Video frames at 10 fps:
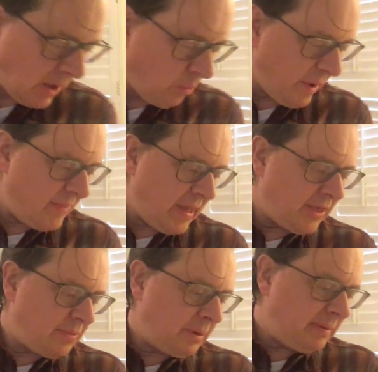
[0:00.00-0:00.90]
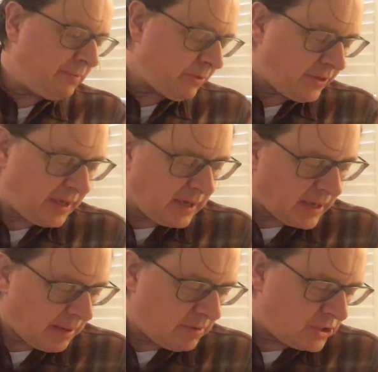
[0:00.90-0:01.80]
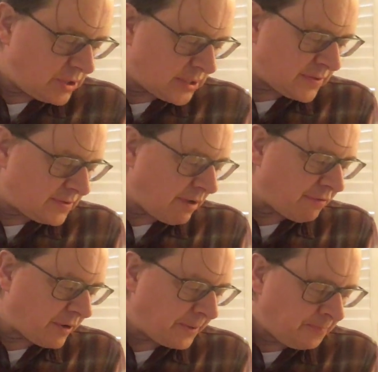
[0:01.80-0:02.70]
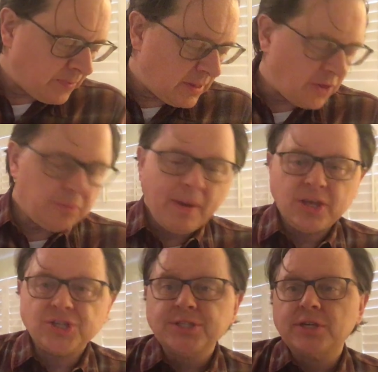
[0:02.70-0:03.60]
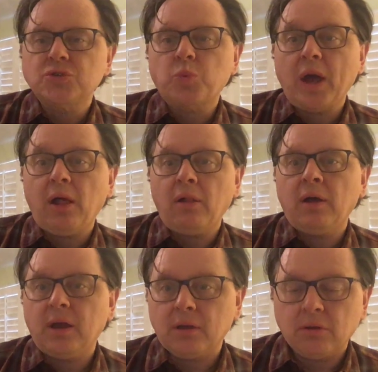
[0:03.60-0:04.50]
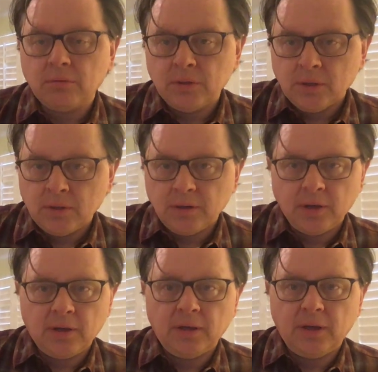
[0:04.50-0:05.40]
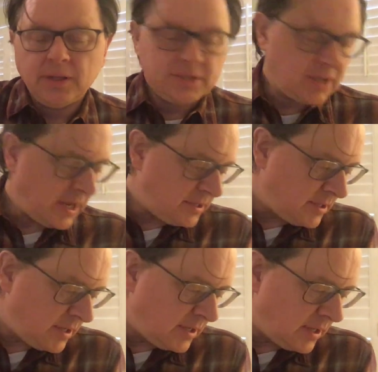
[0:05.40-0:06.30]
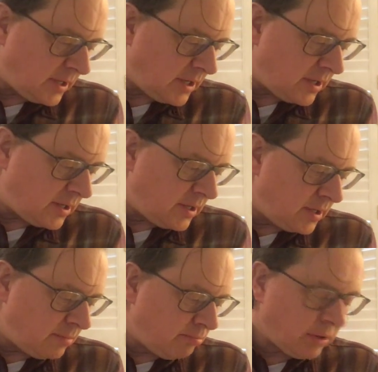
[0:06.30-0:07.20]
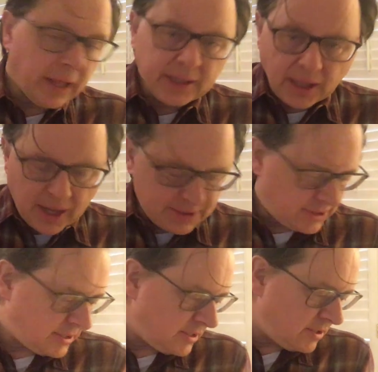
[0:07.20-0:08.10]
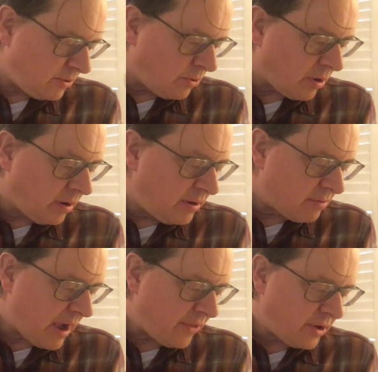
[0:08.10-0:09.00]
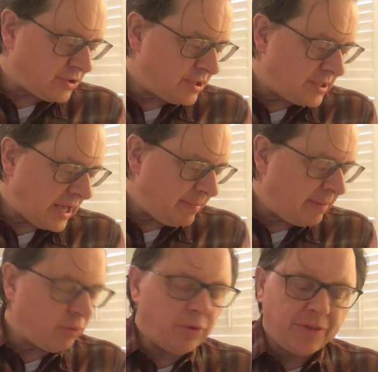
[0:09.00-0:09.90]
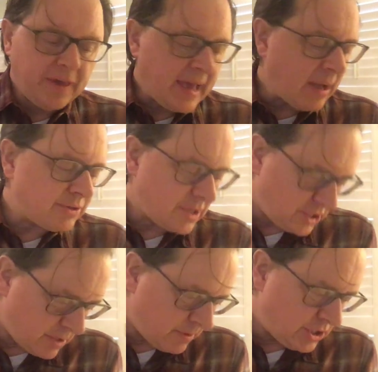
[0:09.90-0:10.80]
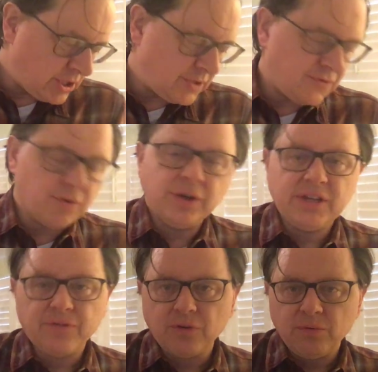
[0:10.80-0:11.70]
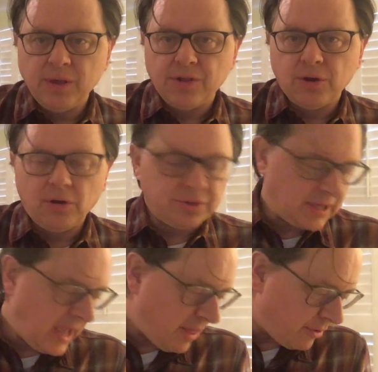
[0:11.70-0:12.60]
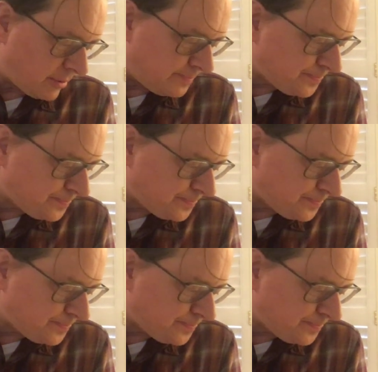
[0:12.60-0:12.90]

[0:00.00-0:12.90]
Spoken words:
When people see images of suffering, this may just as well incite bloodlust, or rather, I should say, people will seek out such images for a different reason altogether.